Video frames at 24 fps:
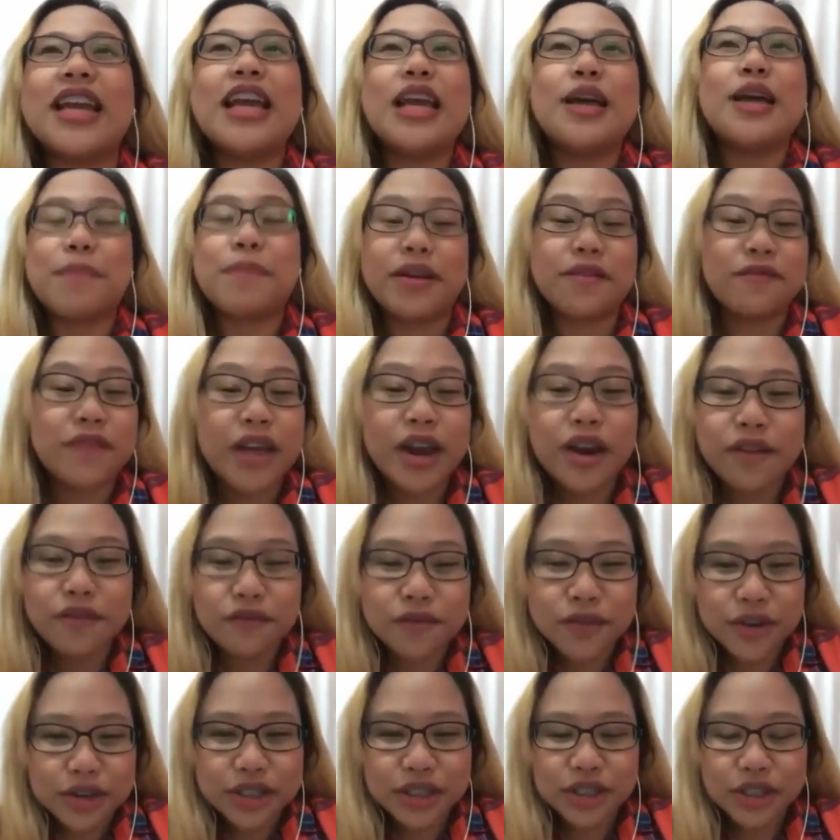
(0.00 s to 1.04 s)
my very
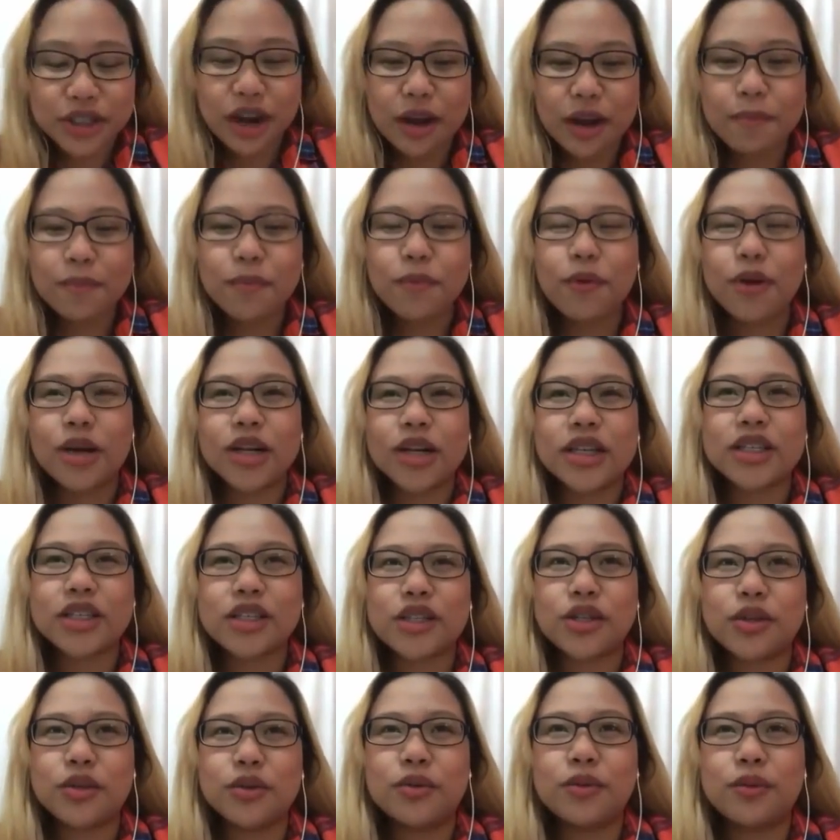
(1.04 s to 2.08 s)
first job was
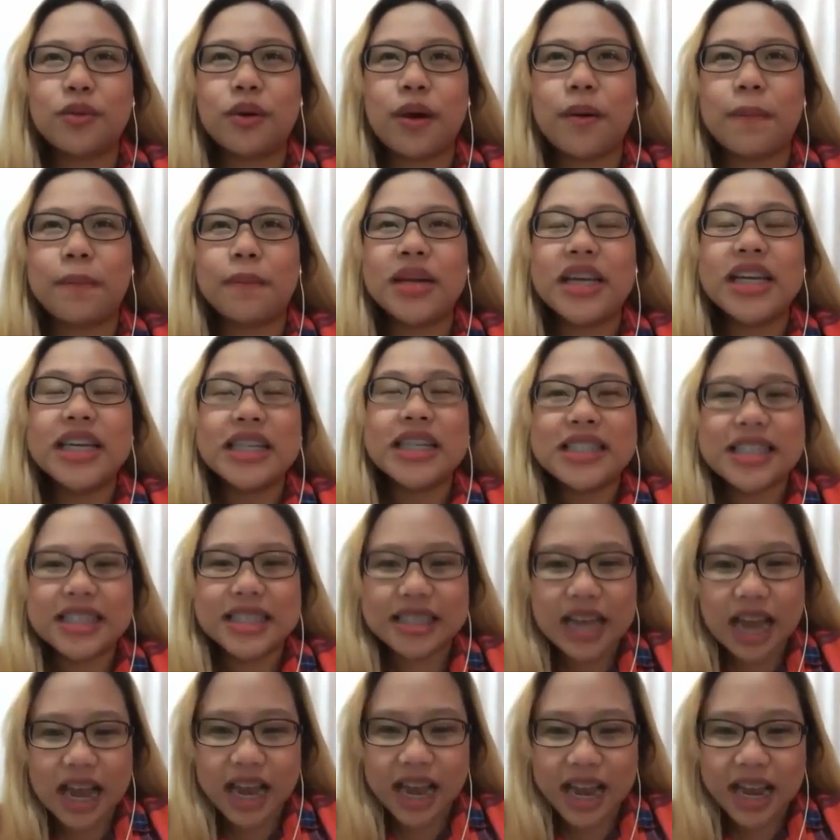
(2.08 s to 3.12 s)
to
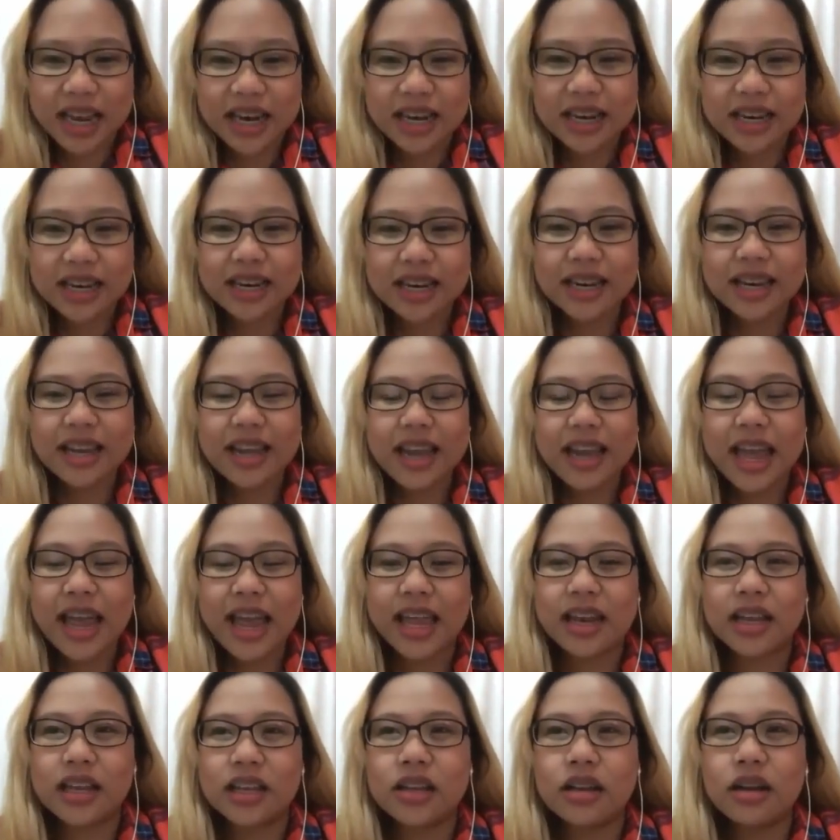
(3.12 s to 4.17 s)
design
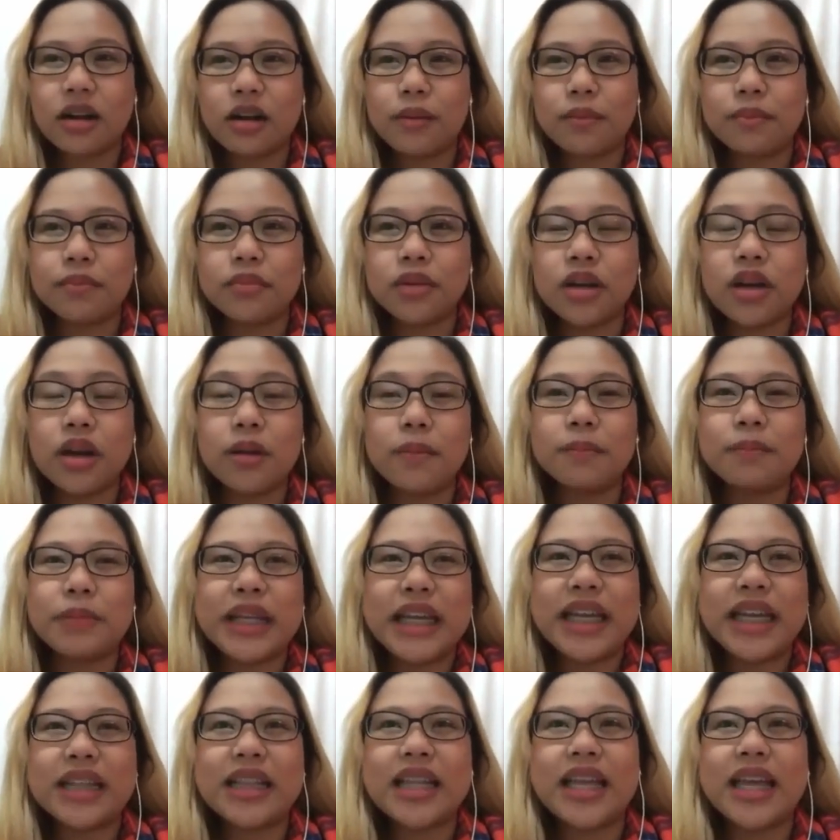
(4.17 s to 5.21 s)
and
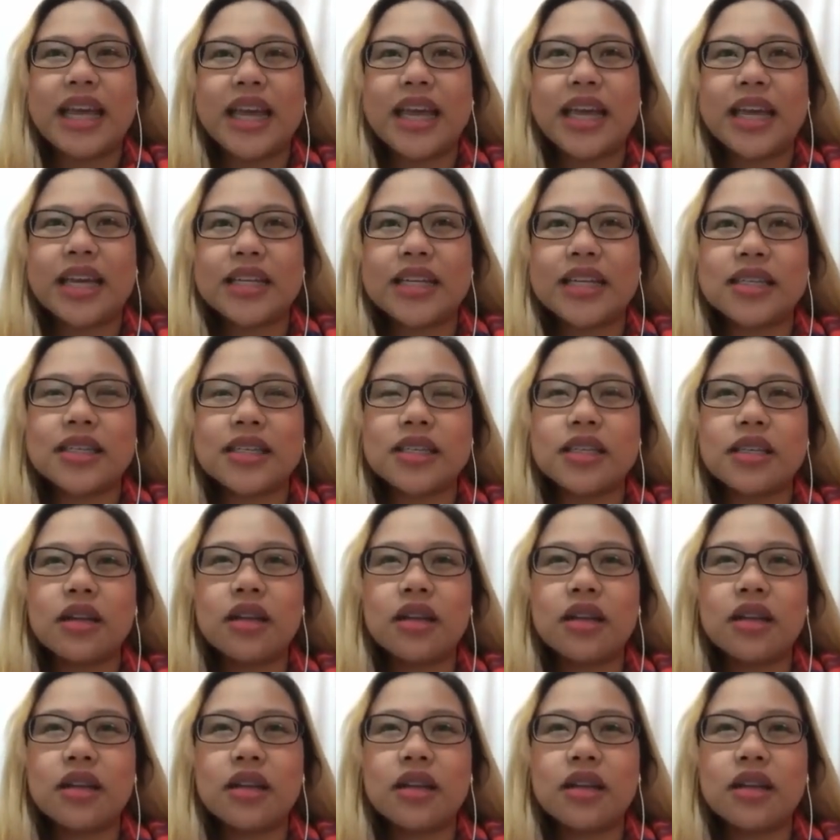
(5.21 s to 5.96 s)
complete his